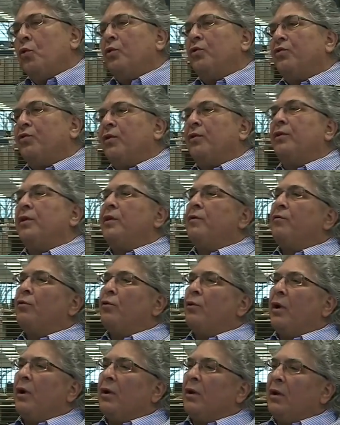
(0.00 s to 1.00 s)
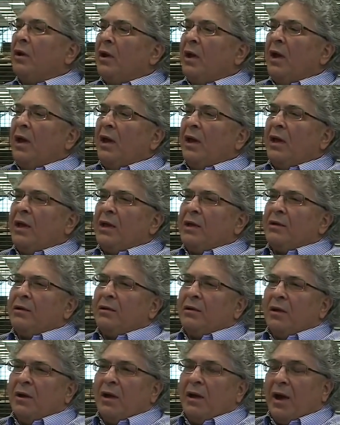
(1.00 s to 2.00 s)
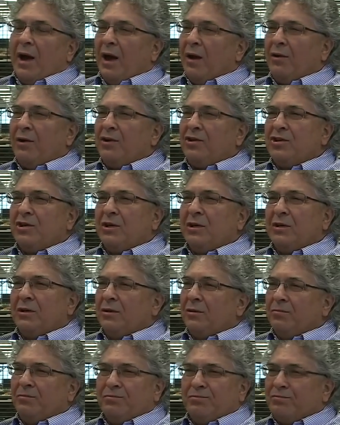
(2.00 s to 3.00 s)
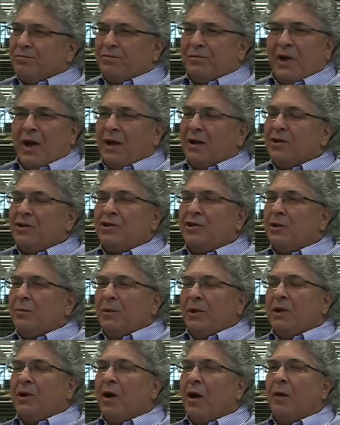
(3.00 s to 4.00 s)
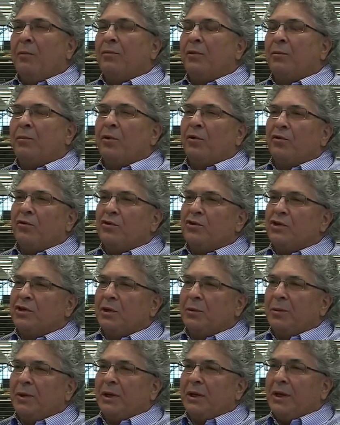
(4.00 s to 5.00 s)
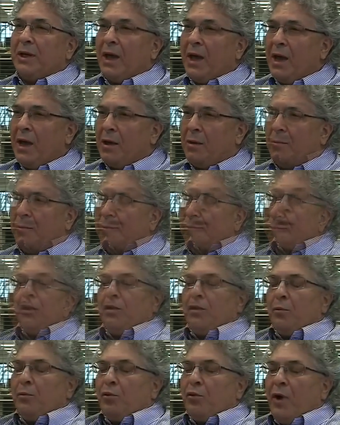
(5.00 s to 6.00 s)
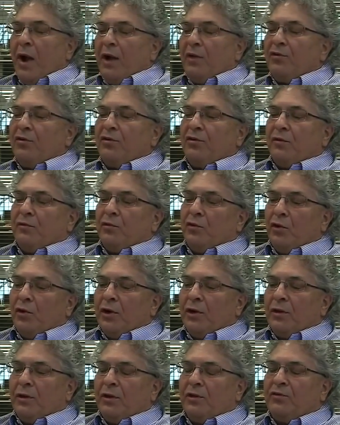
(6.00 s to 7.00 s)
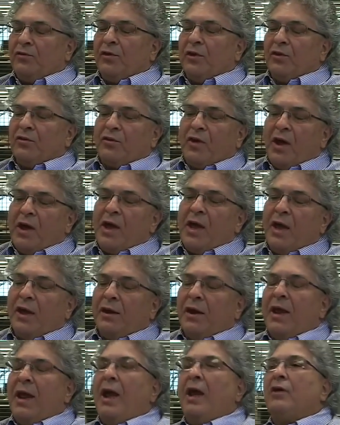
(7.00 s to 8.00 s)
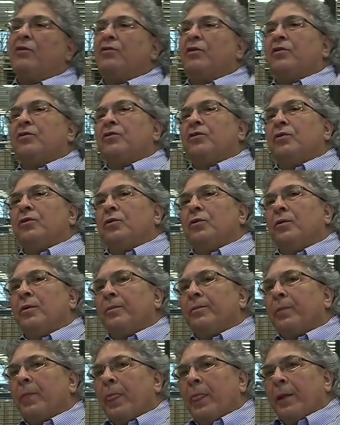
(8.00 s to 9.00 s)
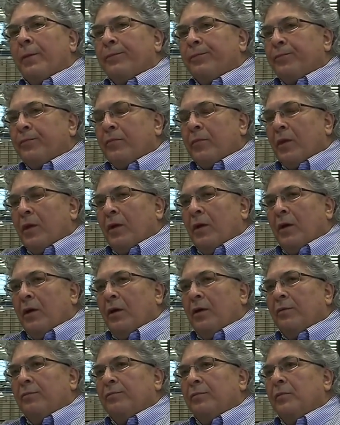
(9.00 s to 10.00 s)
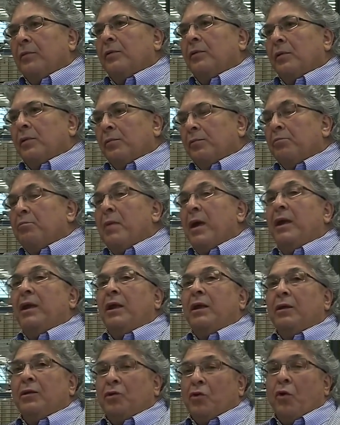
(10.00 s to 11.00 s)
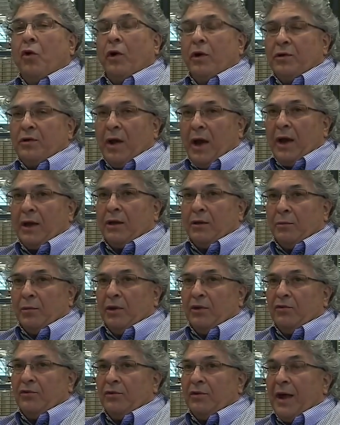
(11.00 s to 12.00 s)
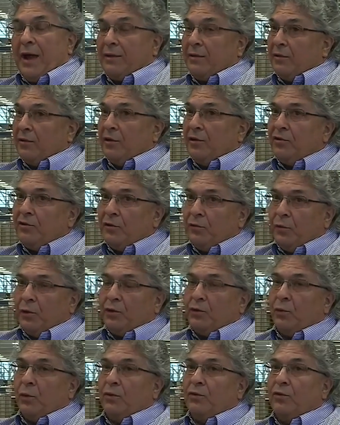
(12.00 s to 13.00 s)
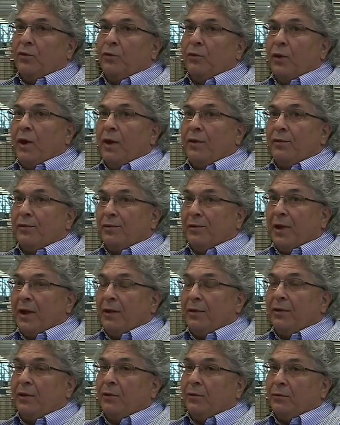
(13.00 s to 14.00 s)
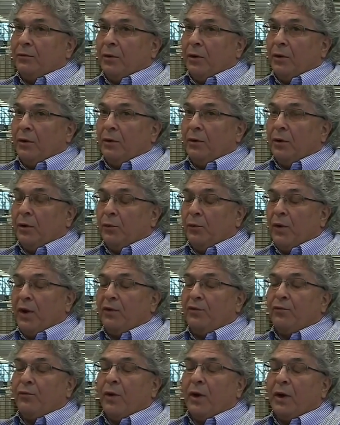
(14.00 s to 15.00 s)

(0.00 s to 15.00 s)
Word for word: Who is Synthia Varela and how did she how did she become the person she became? And in the process of learning these things, I had access to uh, many court documents, not the least of which was her rather lengthy uh, arrest